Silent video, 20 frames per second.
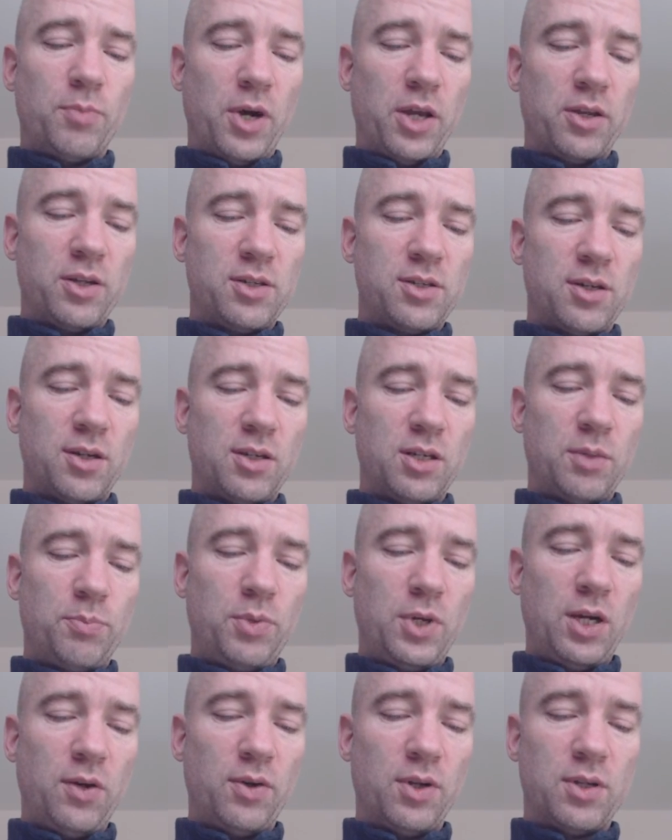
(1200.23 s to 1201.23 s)
by his sudden
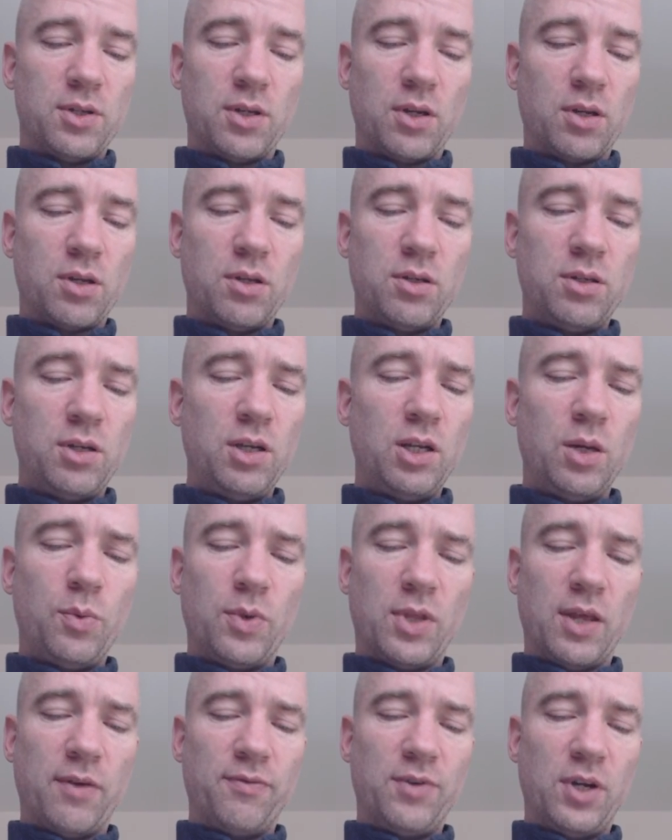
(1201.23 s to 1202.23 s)
appearance and continue with
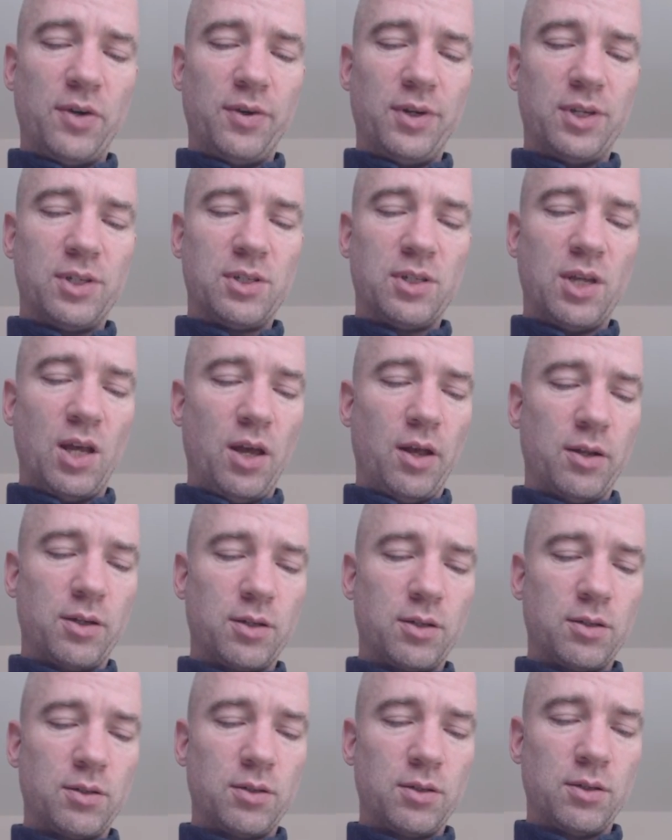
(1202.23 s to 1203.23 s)
their various
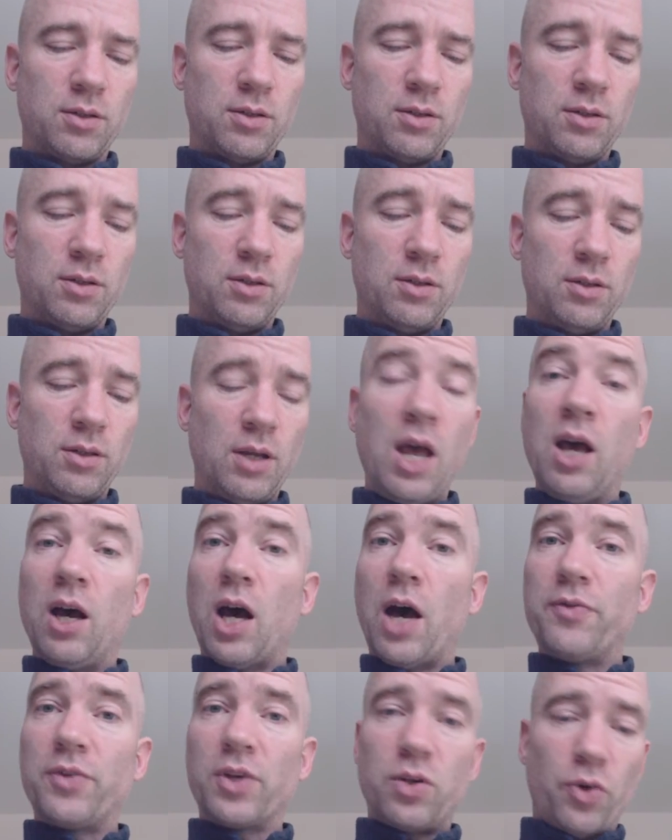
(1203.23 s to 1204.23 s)
tasks.
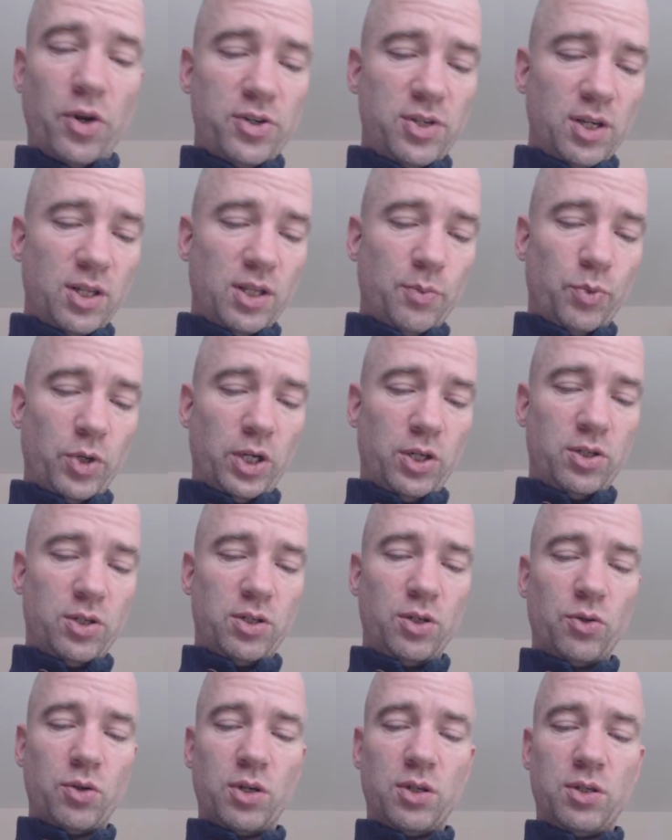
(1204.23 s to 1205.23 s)
After crossing the bridge,
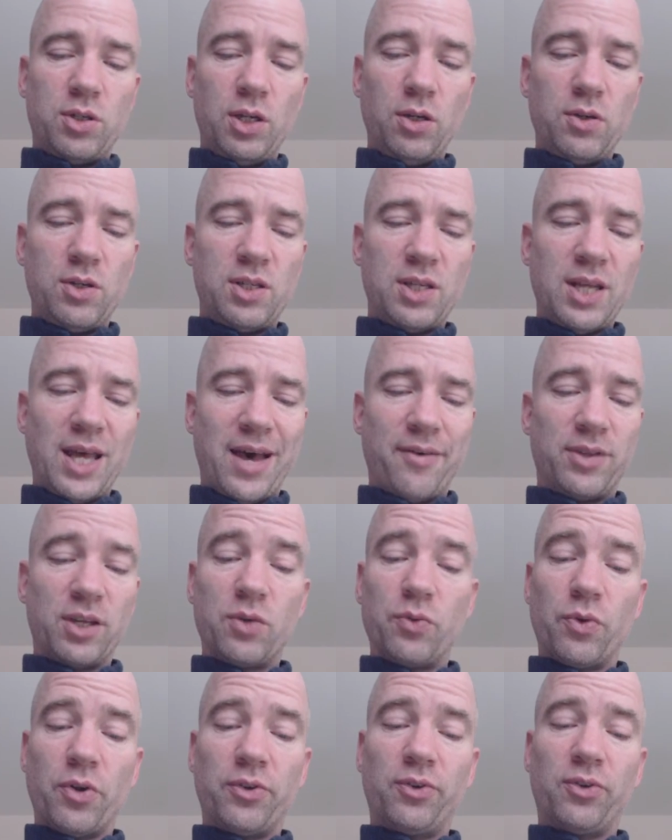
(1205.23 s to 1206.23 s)
you continue south
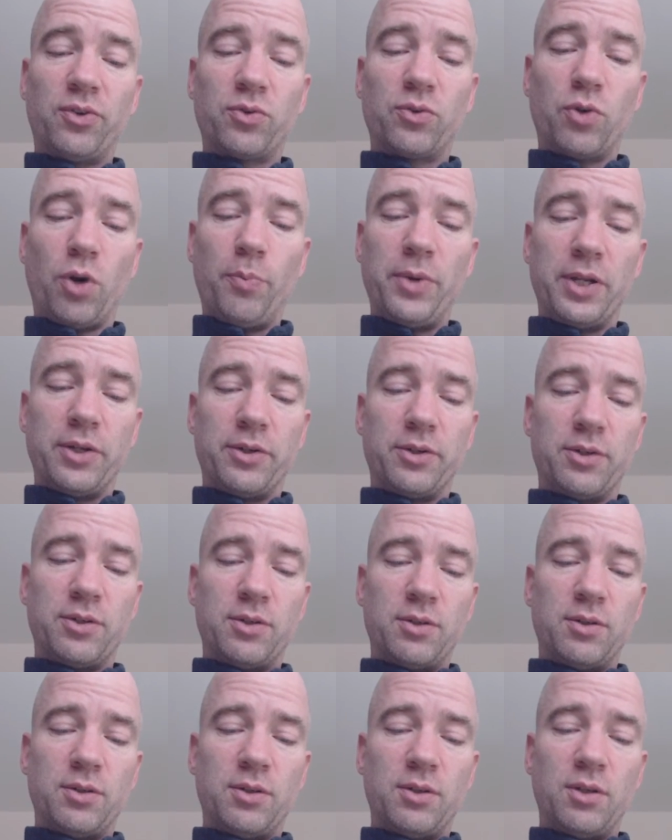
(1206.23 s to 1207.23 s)
across the scrubland.
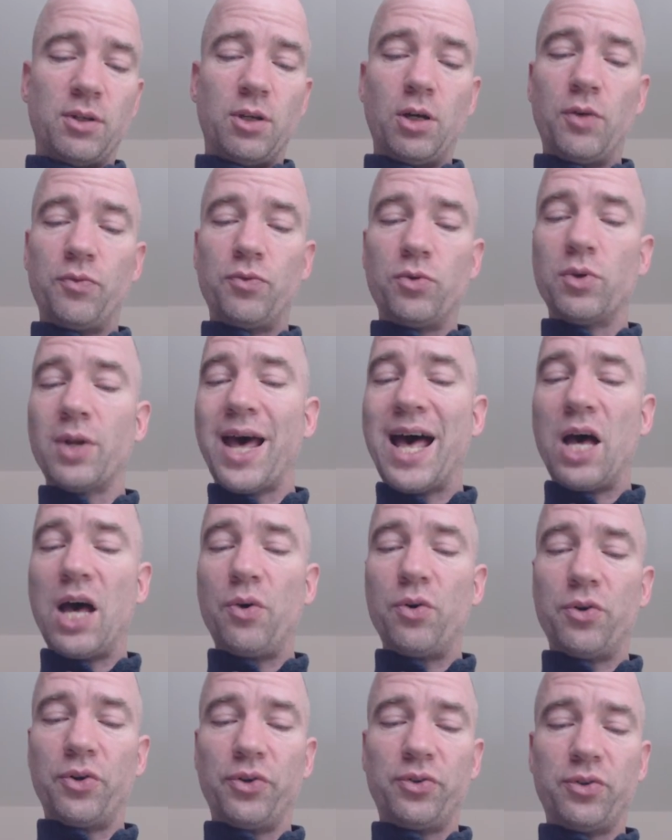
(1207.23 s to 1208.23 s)
After an
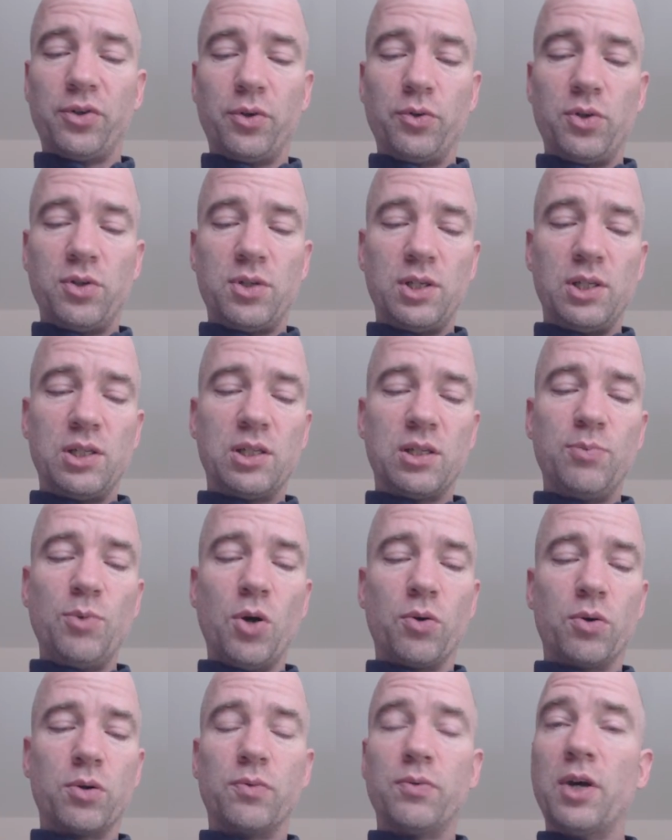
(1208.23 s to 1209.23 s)
hour or so, you see
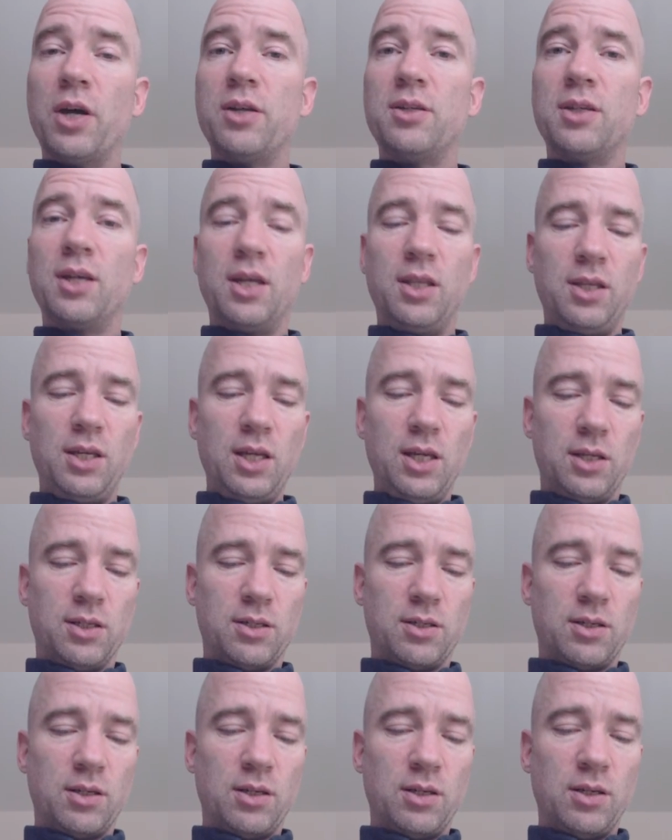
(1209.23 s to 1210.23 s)
smoke rising in the
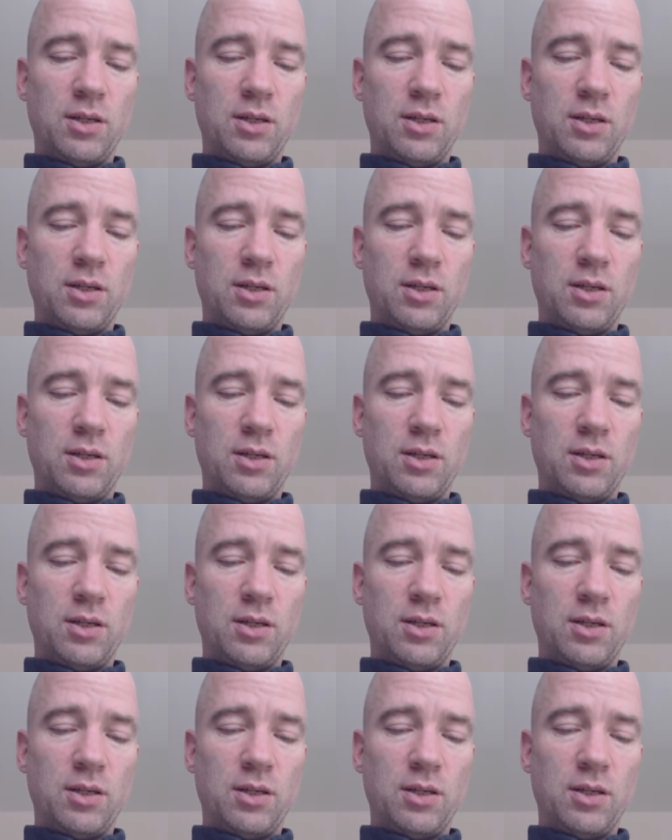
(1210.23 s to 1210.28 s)
east.